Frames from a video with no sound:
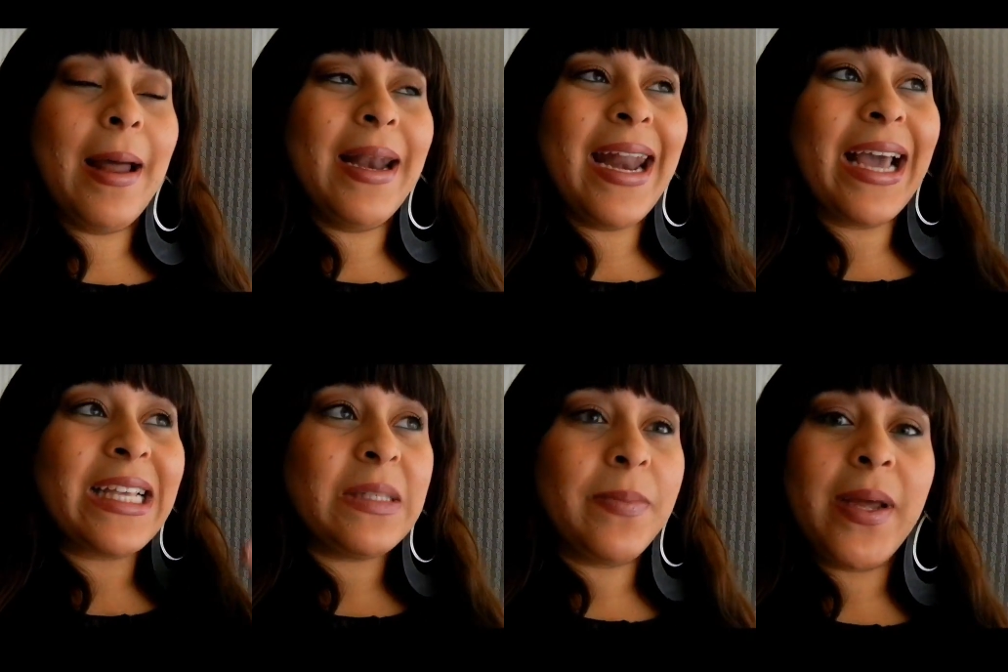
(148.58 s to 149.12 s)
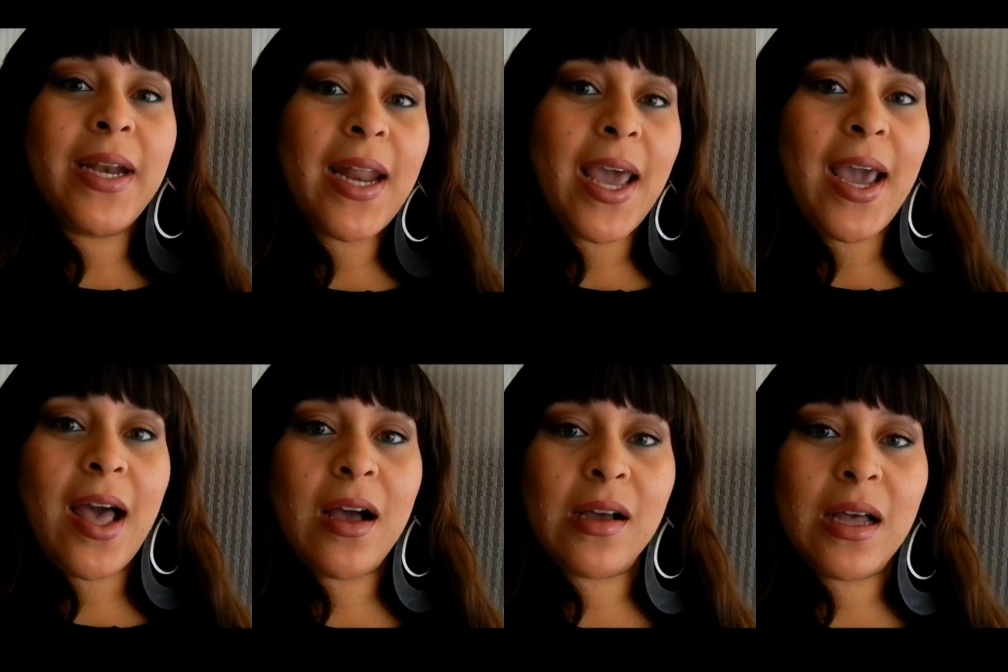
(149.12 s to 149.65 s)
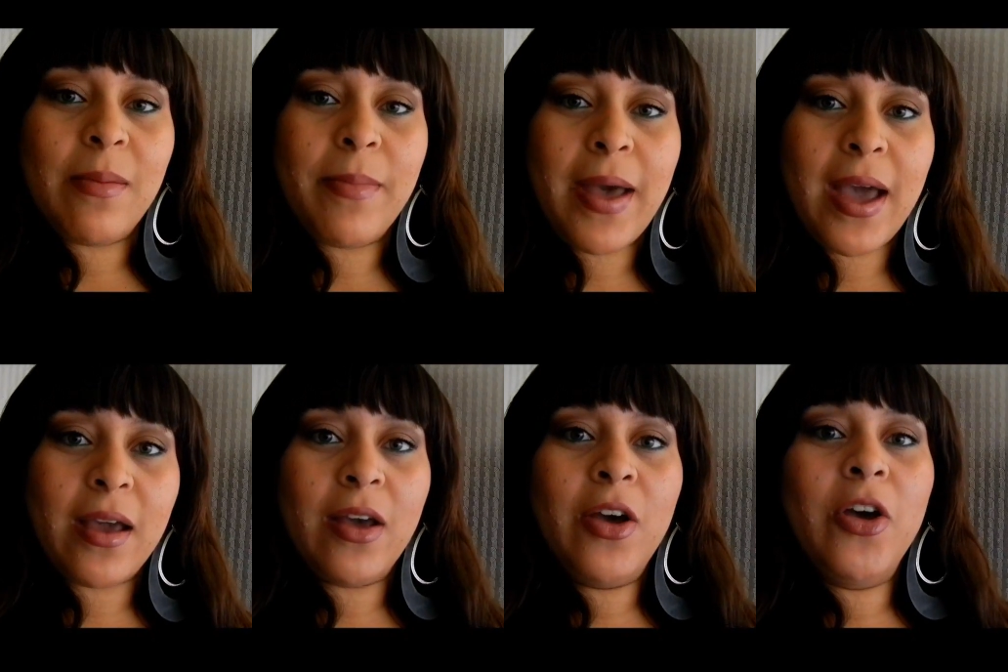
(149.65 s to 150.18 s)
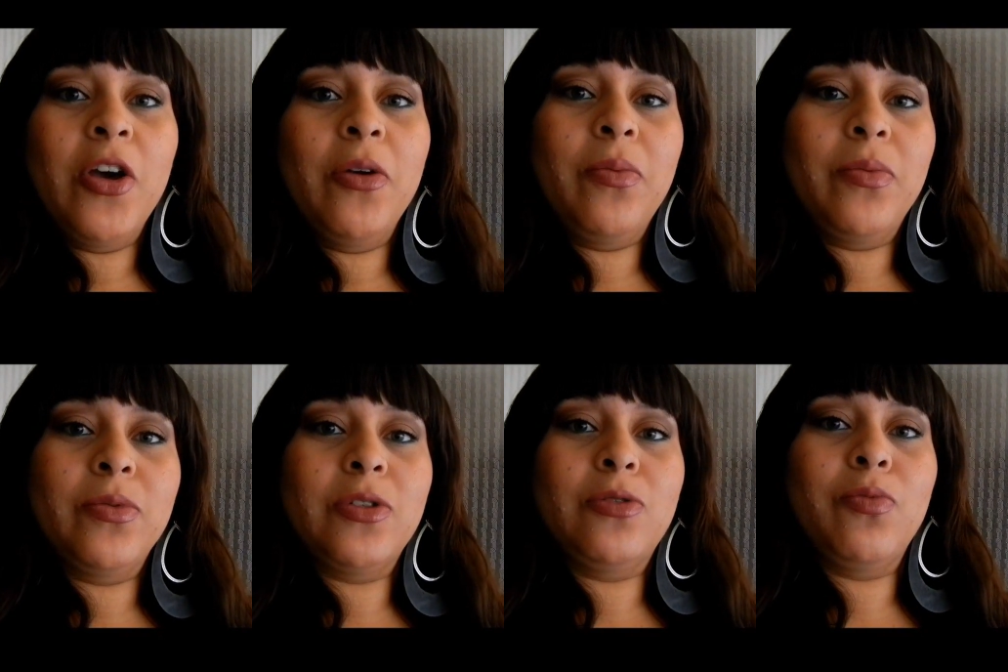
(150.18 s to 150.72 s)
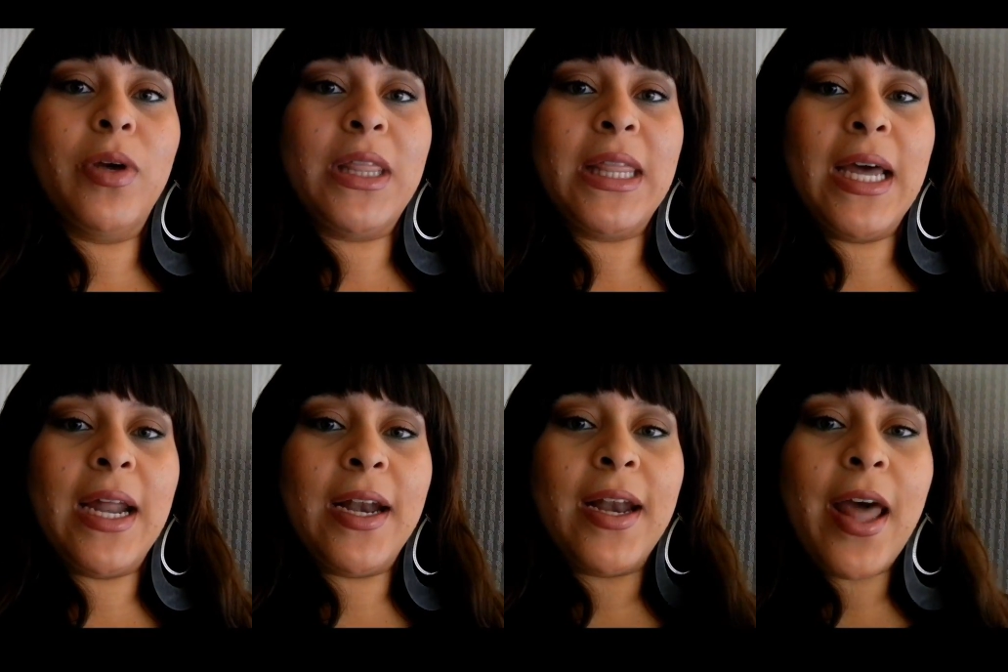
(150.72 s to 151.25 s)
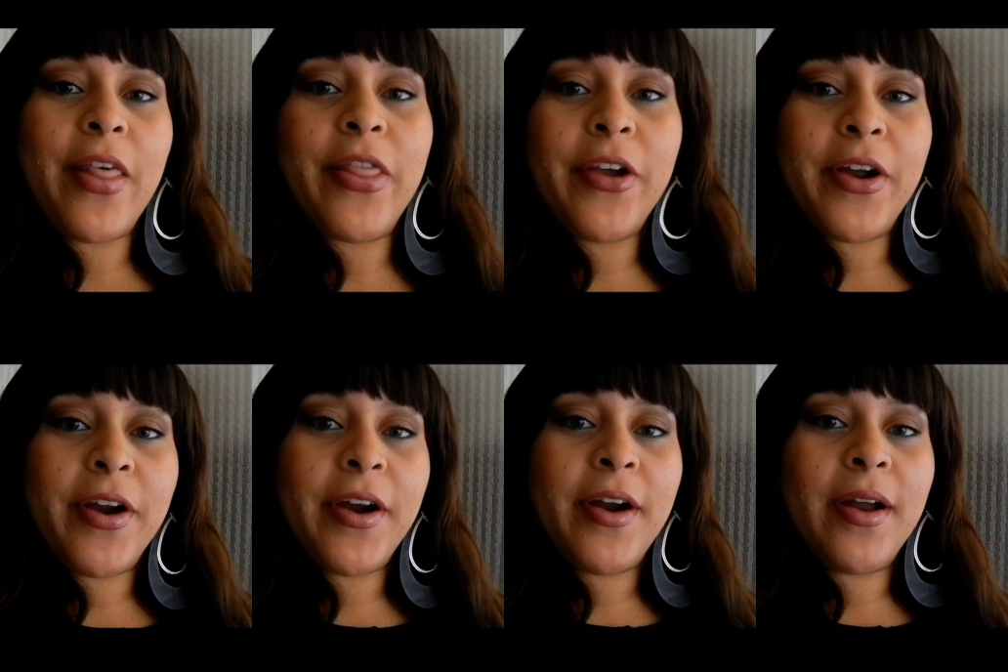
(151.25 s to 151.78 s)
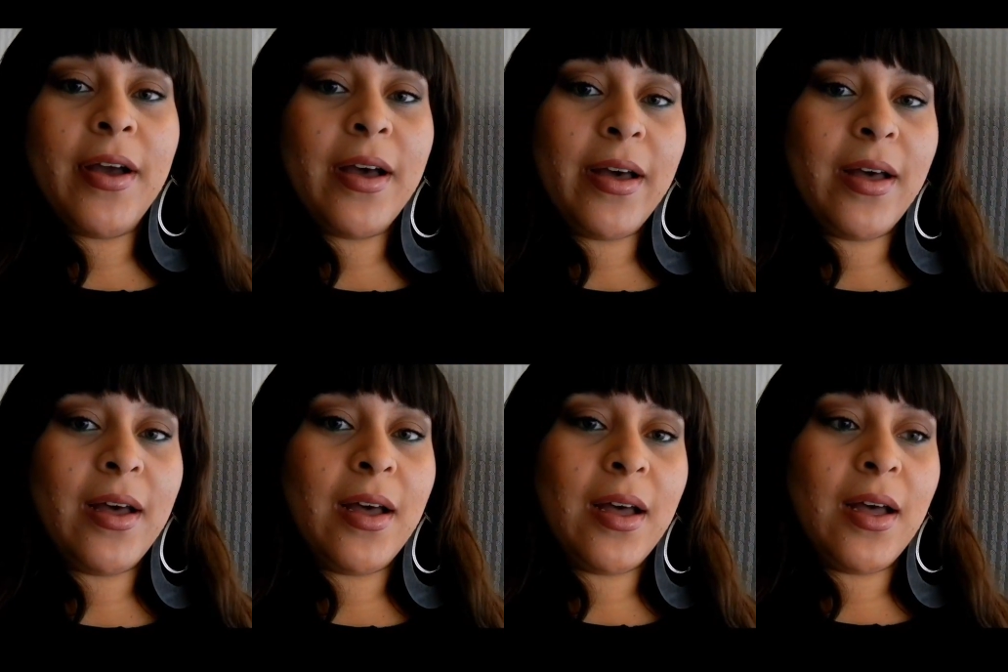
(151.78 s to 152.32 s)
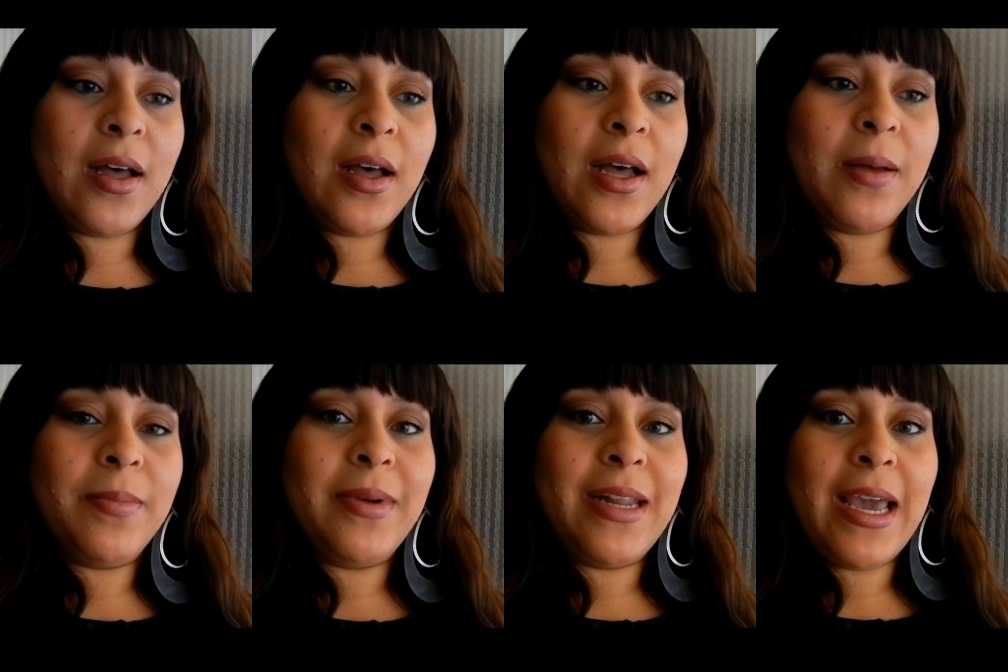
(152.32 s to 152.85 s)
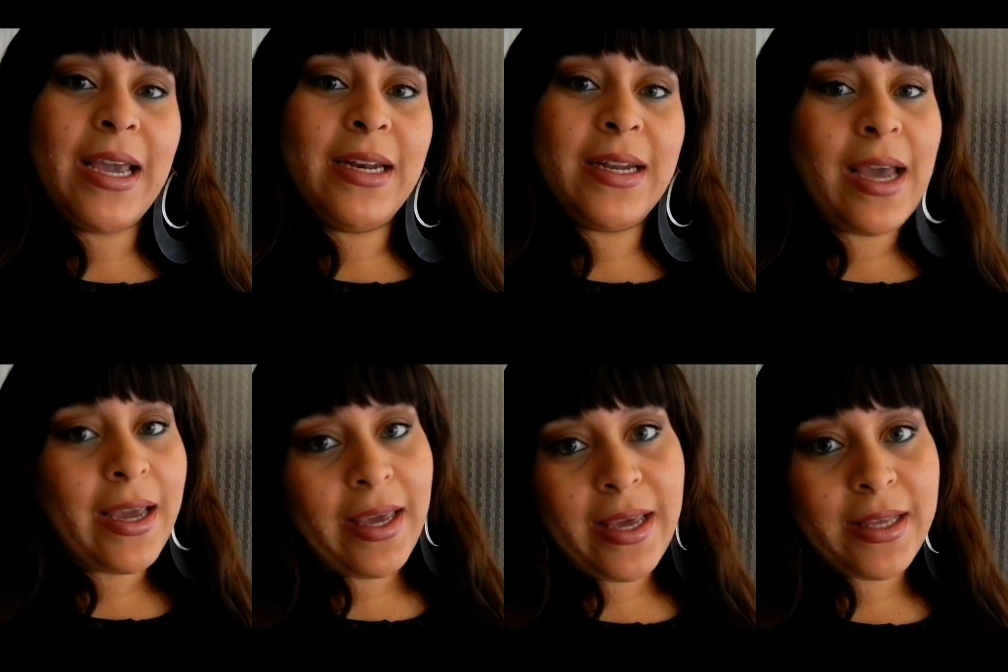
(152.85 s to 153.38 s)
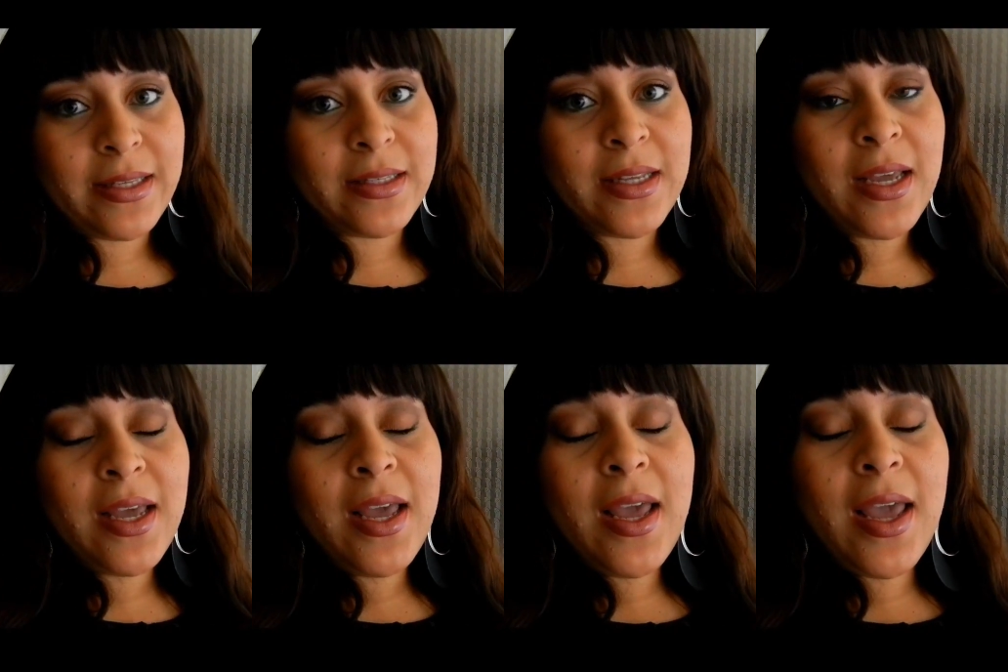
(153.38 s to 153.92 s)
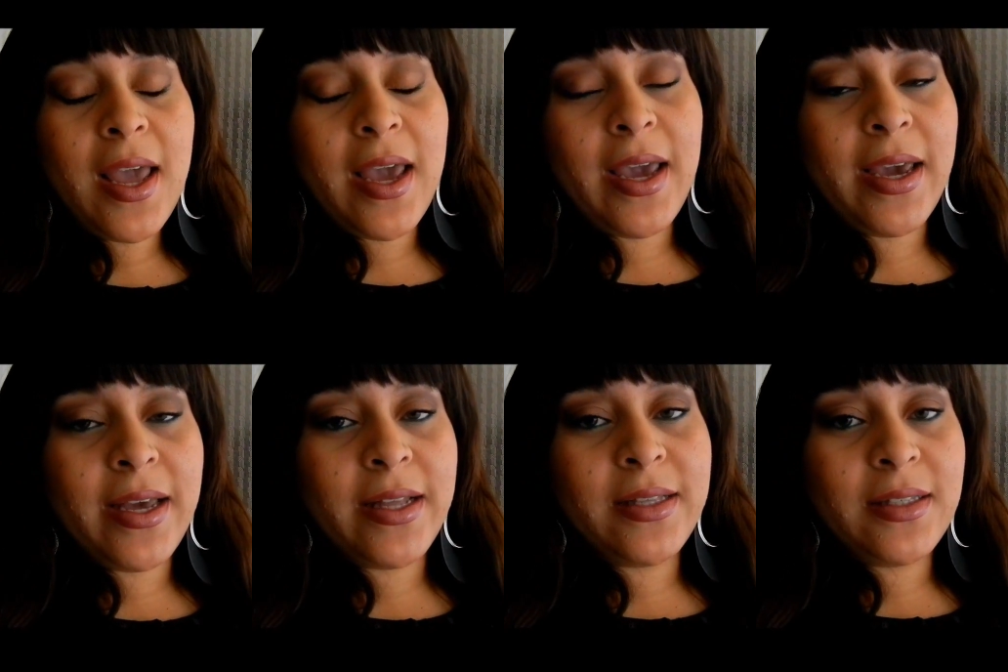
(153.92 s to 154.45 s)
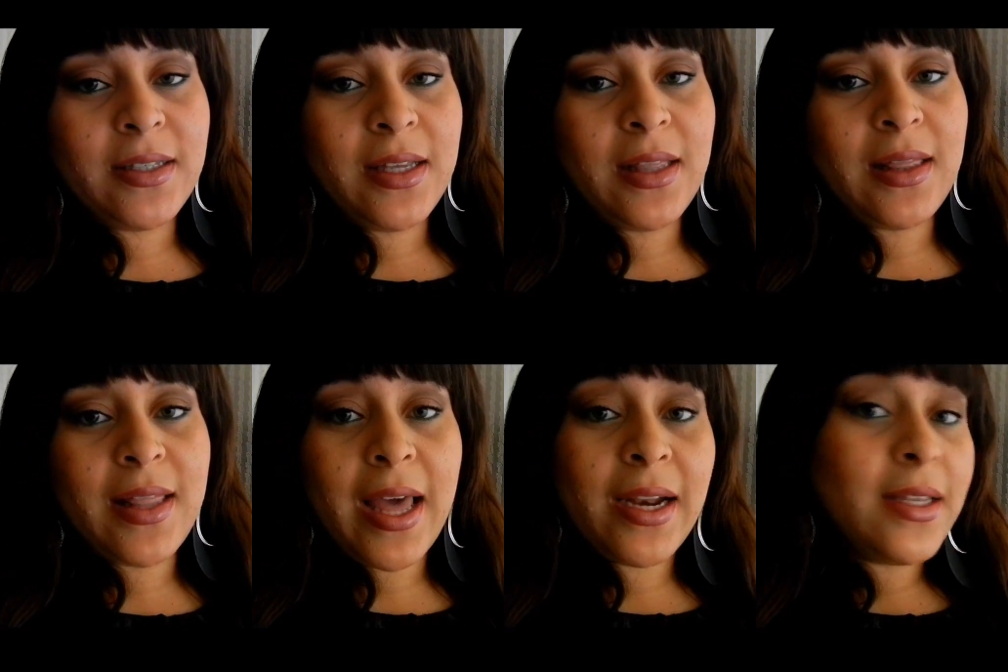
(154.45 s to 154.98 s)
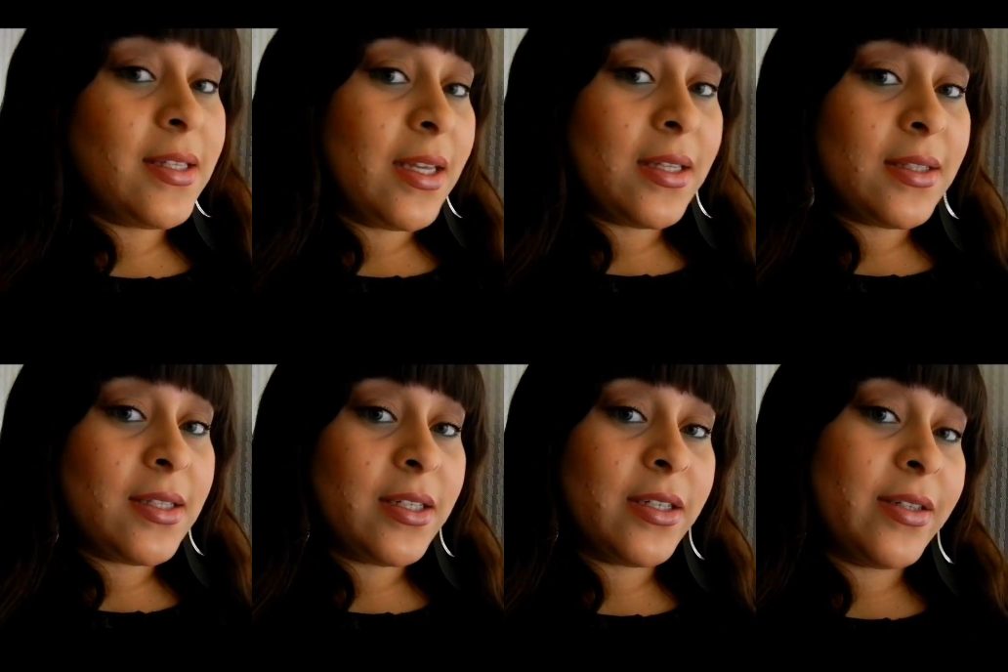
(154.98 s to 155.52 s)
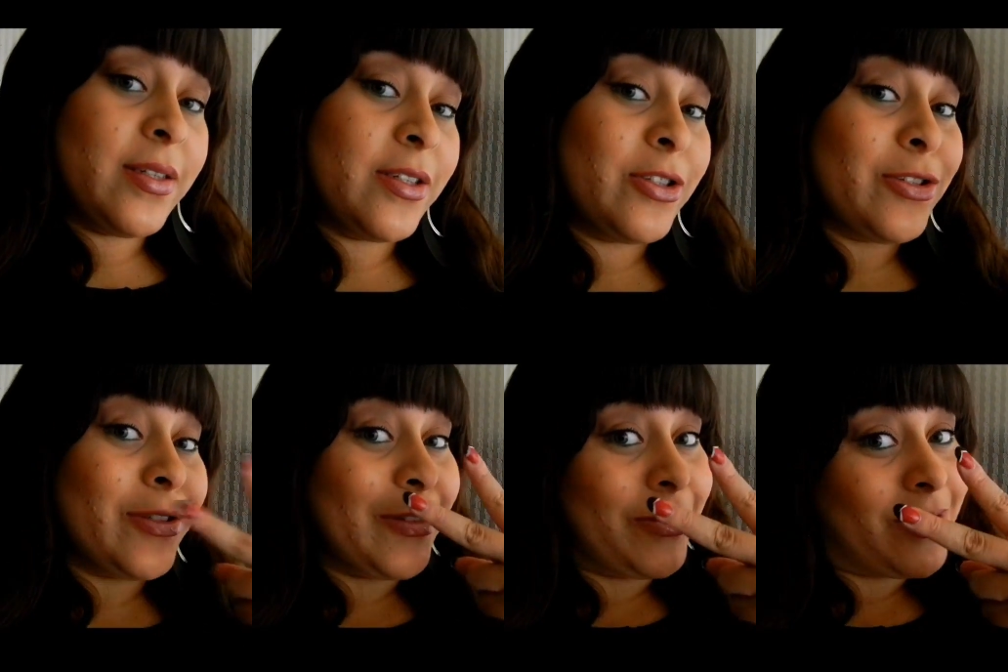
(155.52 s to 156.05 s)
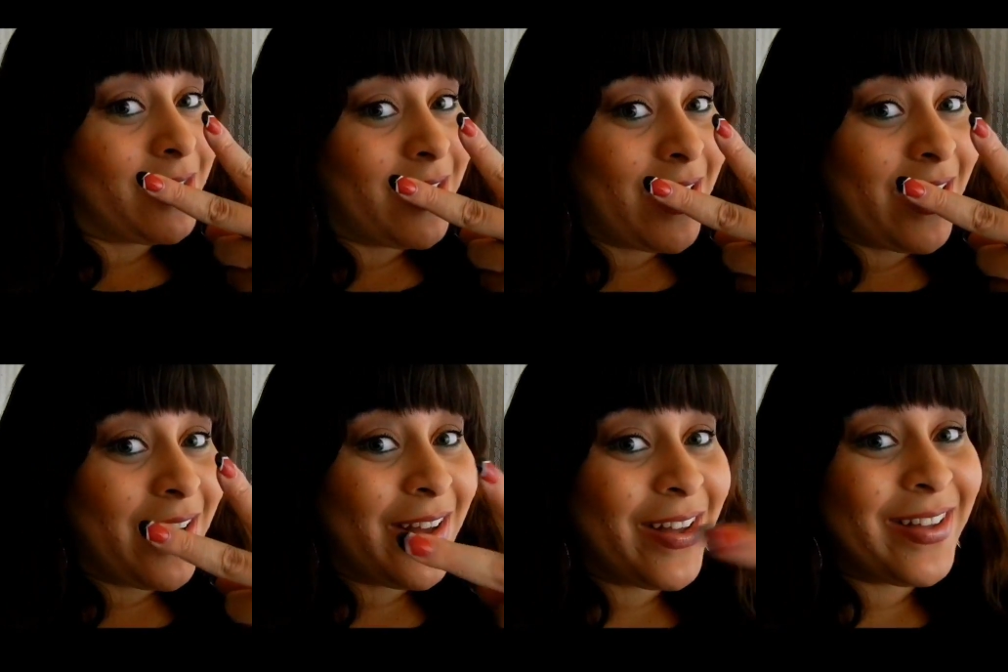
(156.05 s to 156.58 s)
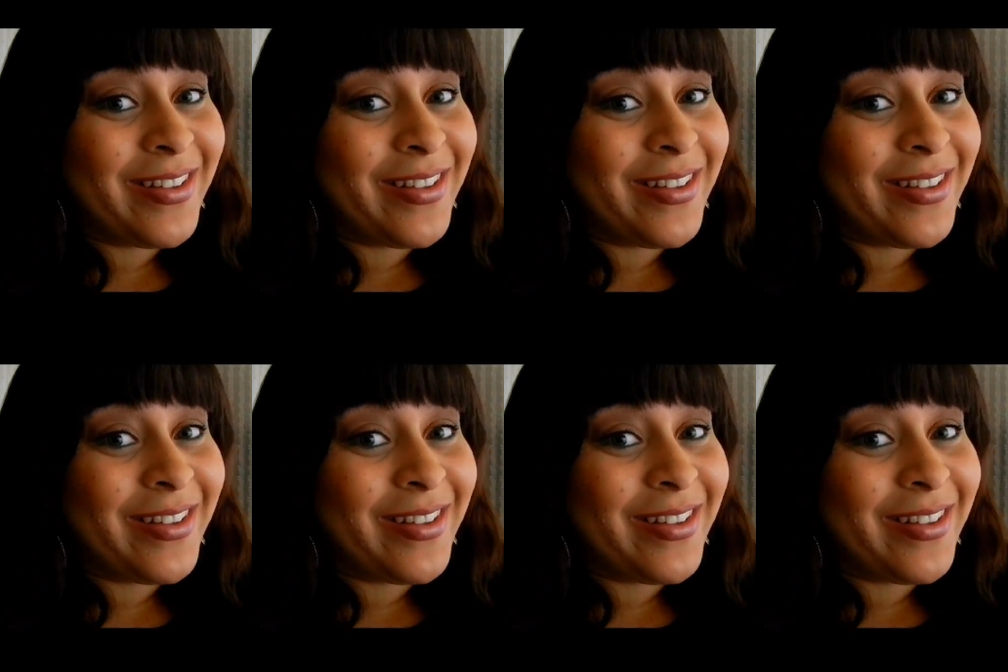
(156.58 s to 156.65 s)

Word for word: next Monday I'll come back with another update, I guess. And that is it. Just y'all.